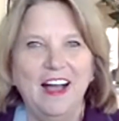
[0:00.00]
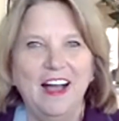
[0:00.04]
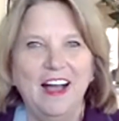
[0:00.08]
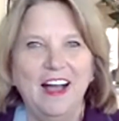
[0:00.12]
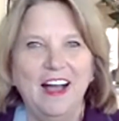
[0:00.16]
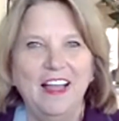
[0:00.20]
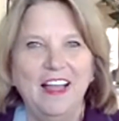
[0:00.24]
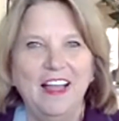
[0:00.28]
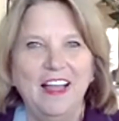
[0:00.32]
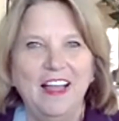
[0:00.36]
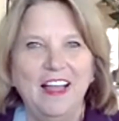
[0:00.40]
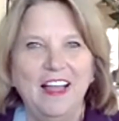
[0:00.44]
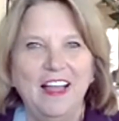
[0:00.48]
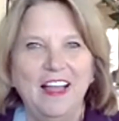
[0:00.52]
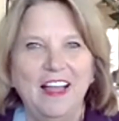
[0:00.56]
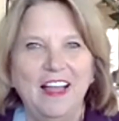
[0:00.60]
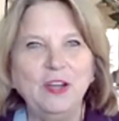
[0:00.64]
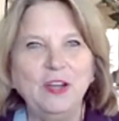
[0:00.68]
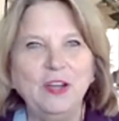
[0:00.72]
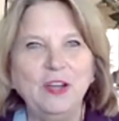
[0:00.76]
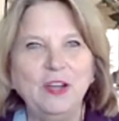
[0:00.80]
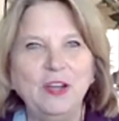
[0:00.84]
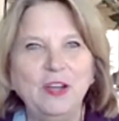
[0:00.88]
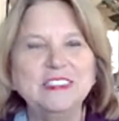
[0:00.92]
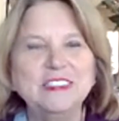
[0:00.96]
There is
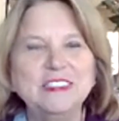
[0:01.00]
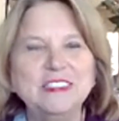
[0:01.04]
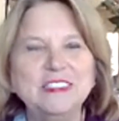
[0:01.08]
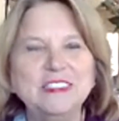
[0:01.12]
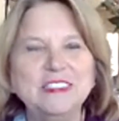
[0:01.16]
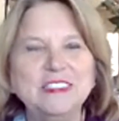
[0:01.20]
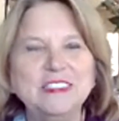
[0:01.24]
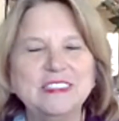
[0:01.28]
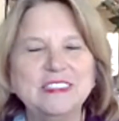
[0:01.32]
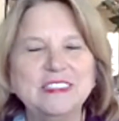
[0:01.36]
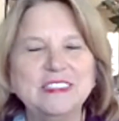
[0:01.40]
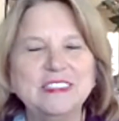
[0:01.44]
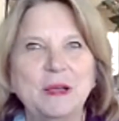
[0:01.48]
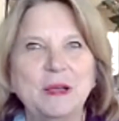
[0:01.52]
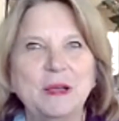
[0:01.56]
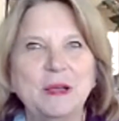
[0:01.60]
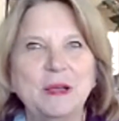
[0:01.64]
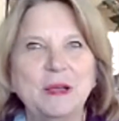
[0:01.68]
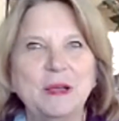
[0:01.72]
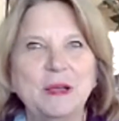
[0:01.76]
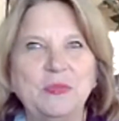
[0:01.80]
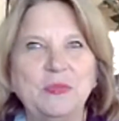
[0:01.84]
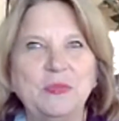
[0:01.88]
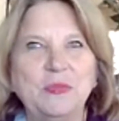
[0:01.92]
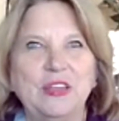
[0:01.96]

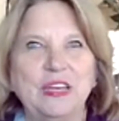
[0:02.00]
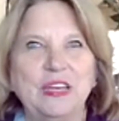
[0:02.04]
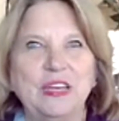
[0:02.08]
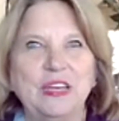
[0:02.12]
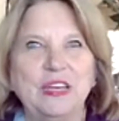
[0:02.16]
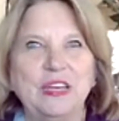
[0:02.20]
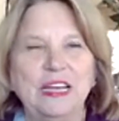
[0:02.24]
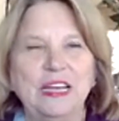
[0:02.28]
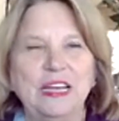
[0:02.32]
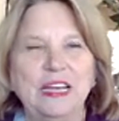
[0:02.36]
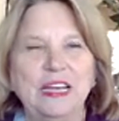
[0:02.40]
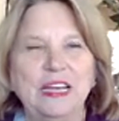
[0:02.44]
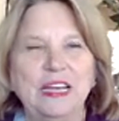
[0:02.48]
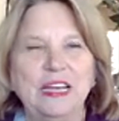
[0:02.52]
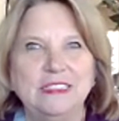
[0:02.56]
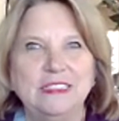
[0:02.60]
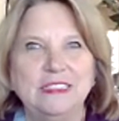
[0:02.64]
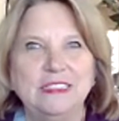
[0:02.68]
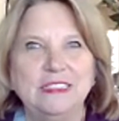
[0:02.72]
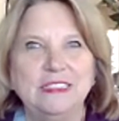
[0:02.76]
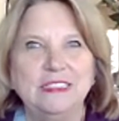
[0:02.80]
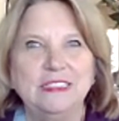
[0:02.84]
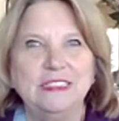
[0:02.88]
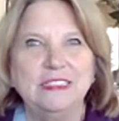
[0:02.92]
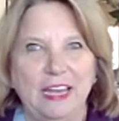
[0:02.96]
something
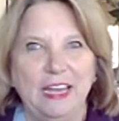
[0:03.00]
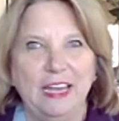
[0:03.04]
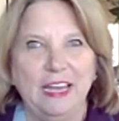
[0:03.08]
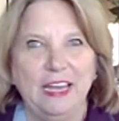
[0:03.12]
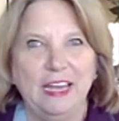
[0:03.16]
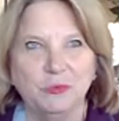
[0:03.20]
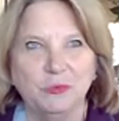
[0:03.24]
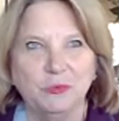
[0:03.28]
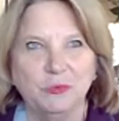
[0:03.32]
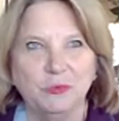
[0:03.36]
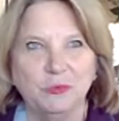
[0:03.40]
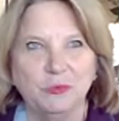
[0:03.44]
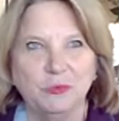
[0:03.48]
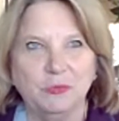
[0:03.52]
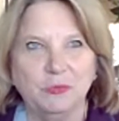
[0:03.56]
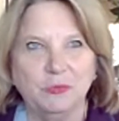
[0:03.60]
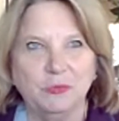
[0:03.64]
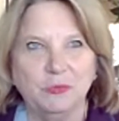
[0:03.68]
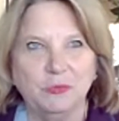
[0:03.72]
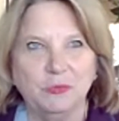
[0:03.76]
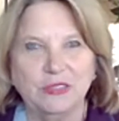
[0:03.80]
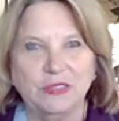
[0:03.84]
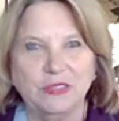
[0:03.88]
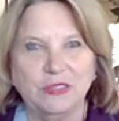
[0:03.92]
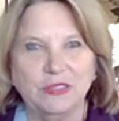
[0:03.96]
intangible
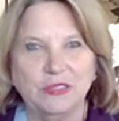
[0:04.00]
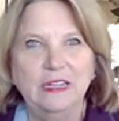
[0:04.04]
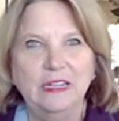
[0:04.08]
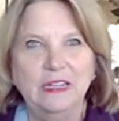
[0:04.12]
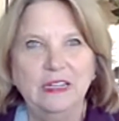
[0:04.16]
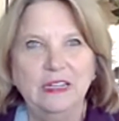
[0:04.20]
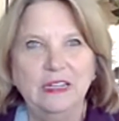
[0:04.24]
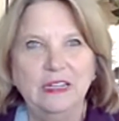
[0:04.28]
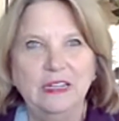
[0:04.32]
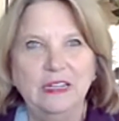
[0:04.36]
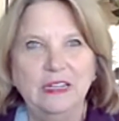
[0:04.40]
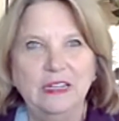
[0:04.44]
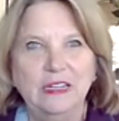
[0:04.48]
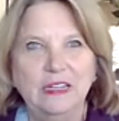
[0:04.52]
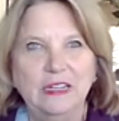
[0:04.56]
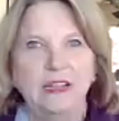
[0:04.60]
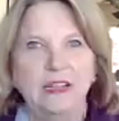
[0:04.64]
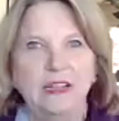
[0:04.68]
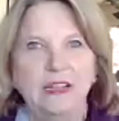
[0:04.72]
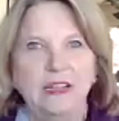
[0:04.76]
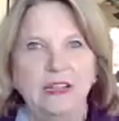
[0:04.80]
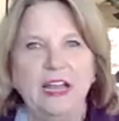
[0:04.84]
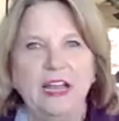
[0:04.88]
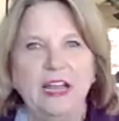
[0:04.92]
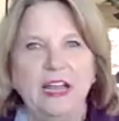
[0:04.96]
that
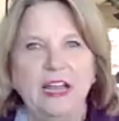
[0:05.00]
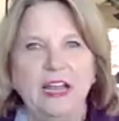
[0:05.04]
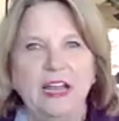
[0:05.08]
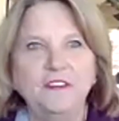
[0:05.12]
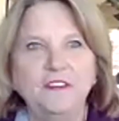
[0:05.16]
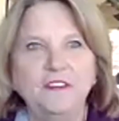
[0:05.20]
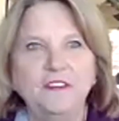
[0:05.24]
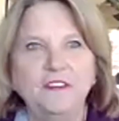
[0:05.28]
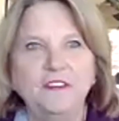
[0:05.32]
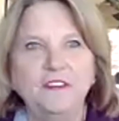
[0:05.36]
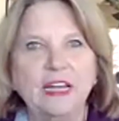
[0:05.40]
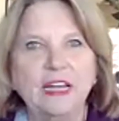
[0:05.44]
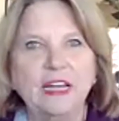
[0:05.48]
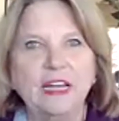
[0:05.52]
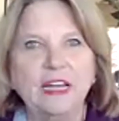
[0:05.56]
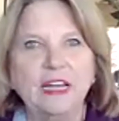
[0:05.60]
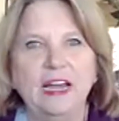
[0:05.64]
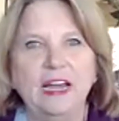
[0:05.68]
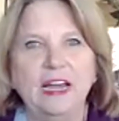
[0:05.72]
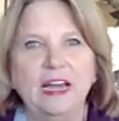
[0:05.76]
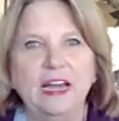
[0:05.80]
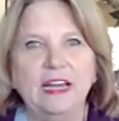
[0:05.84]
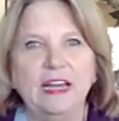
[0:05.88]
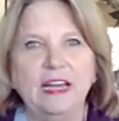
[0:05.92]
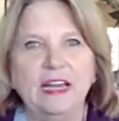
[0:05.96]
I feel like I
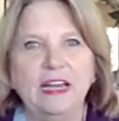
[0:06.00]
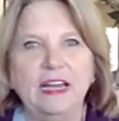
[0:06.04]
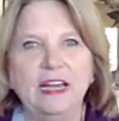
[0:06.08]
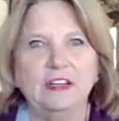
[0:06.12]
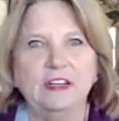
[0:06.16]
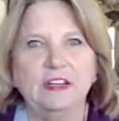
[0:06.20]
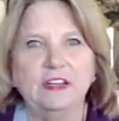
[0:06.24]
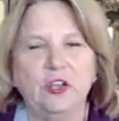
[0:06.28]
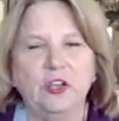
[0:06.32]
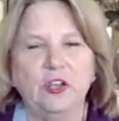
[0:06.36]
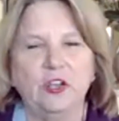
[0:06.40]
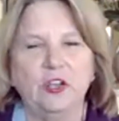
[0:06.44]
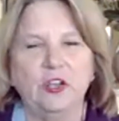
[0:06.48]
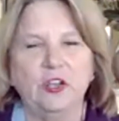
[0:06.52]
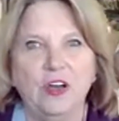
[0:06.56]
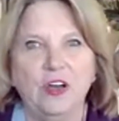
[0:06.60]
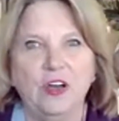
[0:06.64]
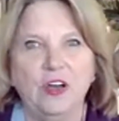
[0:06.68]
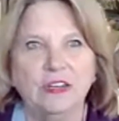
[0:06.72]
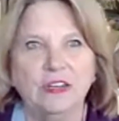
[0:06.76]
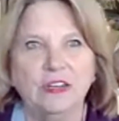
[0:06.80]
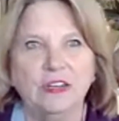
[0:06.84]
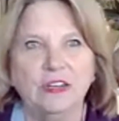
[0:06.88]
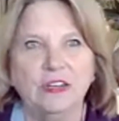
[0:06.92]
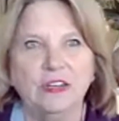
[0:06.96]
had lost
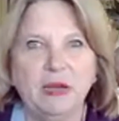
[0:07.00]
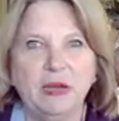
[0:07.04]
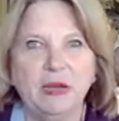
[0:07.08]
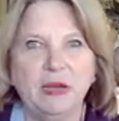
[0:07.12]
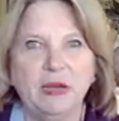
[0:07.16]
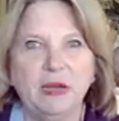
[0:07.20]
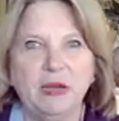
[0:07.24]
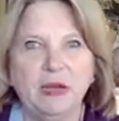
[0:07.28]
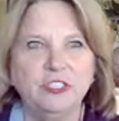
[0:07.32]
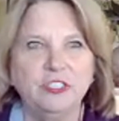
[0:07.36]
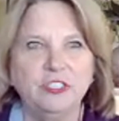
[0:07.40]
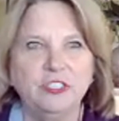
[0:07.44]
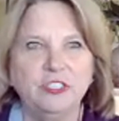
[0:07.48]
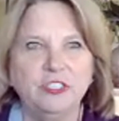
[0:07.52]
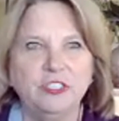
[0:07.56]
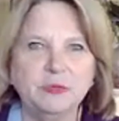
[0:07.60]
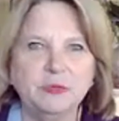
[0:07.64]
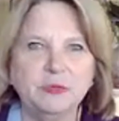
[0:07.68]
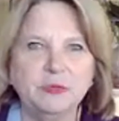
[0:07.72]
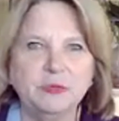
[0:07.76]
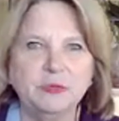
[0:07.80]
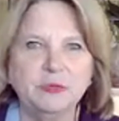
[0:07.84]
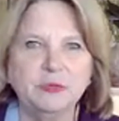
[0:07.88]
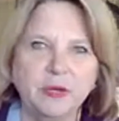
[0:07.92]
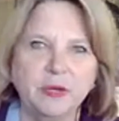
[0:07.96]
by just
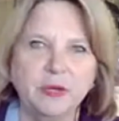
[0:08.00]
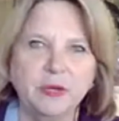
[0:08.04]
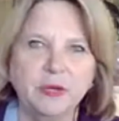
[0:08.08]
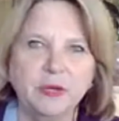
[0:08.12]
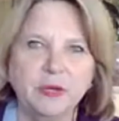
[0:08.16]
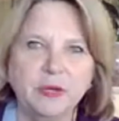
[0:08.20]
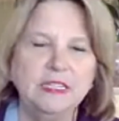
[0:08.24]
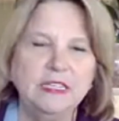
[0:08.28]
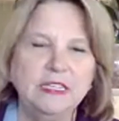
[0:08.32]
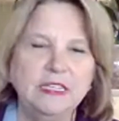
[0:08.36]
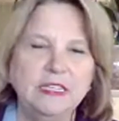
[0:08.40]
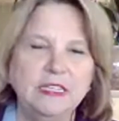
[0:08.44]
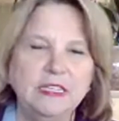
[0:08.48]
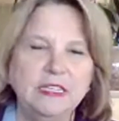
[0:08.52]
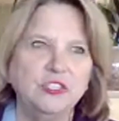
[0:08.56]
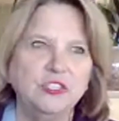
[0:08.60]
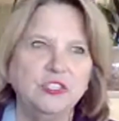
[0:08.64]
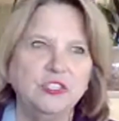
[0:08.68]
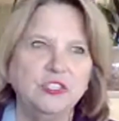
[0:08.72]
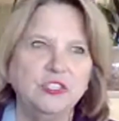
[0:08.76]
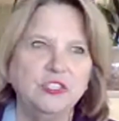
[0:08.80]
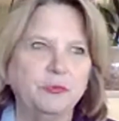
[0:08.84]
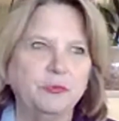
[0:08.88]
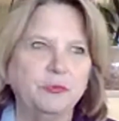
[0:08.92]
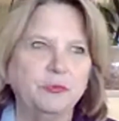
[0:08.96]
pressing it to
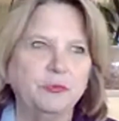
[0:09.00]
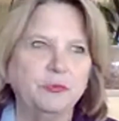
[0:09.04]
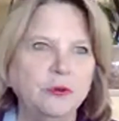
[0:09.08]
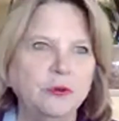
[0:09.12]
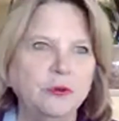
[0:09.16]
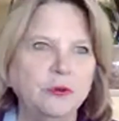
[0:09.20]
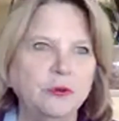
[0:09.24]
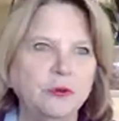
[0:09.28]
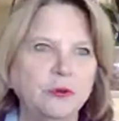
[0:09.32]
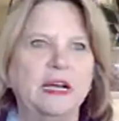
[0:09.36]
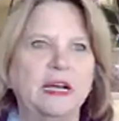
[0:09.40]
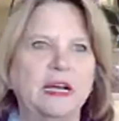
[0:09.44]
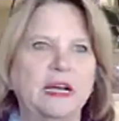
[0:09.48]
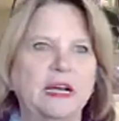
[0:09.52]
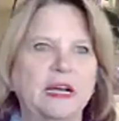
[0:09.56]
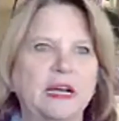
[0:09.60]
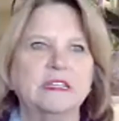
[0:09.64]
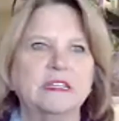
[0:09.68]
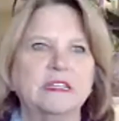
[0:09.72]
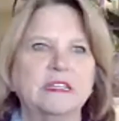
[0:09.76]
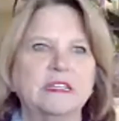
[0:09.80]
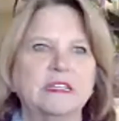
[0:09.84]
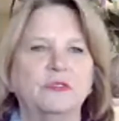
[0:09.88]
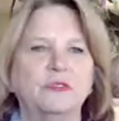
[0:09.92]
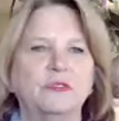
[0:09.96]
prove
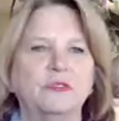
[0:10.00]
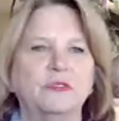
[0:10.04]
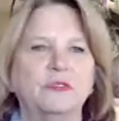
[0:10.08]
myself